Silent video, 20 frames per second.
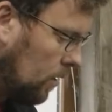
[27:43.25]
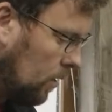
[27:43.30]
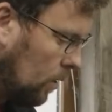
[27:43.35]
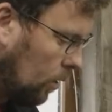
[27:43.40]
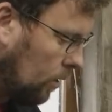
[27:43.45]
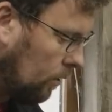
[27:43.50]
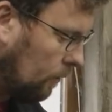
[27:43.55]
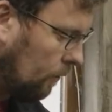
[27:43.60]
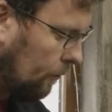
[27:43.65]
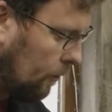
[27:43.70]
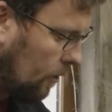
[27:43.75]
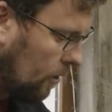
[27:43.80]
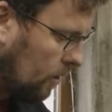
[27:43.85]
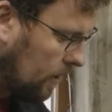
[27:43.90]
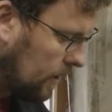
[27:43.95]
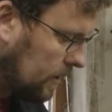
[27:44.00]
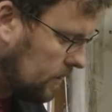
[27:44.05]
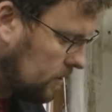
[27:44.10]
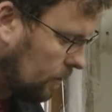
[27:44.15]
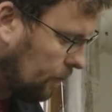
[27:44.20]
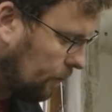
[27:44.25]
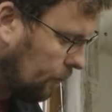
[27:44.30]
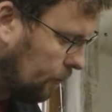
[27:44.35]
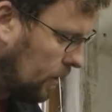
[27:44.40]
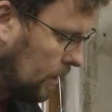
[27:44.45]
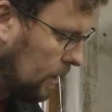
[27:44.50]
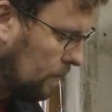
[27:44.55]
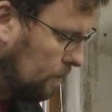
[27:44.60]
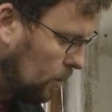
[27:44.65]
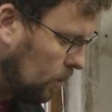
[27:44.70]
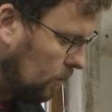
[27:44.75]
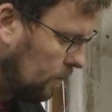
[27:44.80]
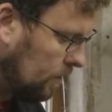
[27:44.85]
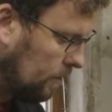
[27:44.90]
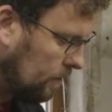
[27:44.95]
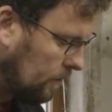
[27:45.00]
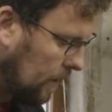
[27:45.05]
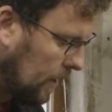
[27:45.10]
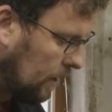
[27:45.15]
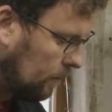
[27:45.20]
we're looking for is a free
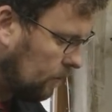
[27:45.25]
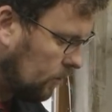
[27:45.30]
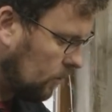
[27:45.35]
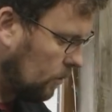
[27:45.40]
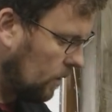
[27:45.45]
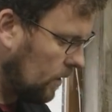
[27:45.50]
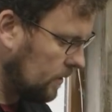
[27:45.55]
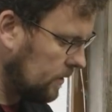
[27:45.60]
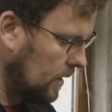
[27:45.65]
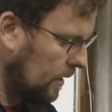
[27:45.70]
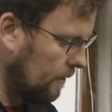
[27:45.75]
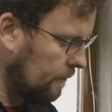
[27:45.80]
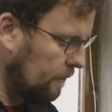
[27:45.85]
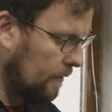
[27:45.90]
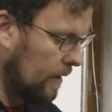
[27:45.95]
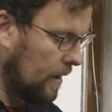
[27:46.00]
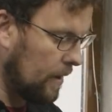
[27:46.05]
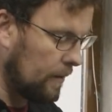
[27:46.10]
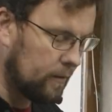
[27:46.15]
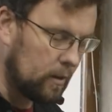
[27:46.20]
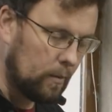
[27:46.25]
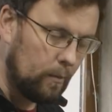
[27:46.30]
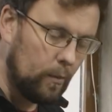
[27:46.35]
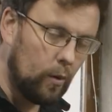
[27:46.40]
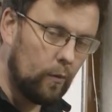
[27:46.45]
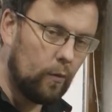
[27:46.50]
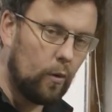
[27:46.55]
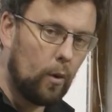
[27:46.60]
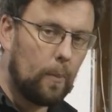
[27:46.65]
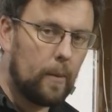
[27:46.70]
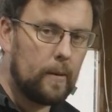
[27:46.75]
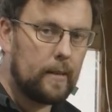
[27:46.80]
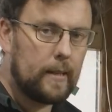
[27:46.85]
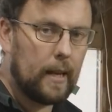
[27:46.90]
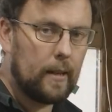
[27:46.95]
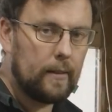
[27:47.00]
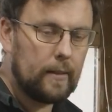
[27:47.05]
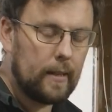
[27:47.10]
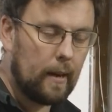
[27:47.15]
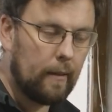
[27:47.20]
moving valve. We want that valve to move up and
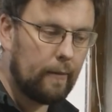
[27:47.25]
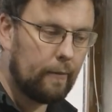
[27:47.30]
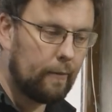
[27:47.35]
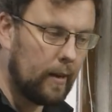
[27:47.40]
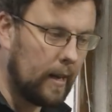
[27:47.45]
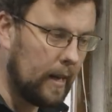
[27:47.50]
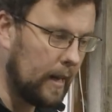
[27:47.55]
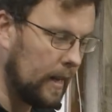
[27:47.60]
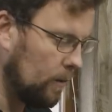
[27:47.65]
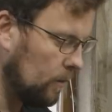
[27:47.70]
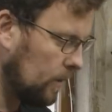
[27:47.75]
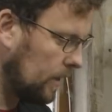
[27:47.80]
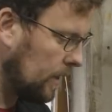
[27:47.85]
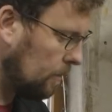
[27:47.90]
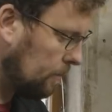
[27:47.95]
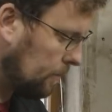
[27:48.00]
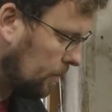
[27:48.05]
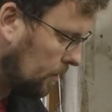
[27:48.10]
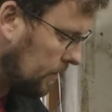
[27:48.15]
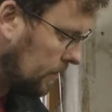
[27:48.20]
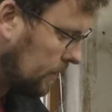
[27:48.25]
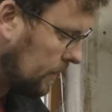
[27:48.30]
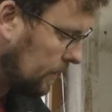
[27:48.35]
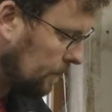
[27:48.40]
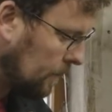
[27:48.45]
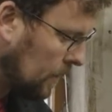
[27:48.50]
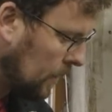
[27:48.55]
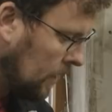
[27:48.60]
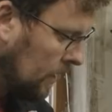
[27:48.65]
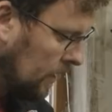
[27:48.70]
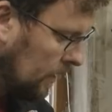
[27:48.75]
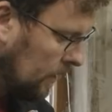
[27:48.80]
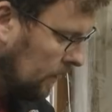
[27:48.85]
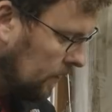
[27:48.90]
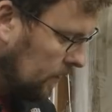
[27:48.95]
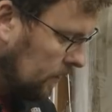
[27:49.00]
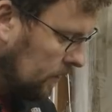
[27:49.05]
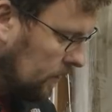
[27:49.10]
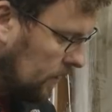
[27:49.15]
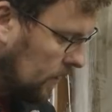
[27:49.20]
down there freely without binding.
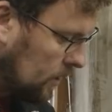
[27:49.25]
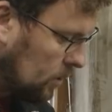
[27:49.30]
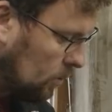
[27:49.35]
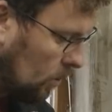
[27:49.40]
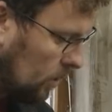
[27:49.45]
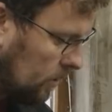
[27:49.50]
This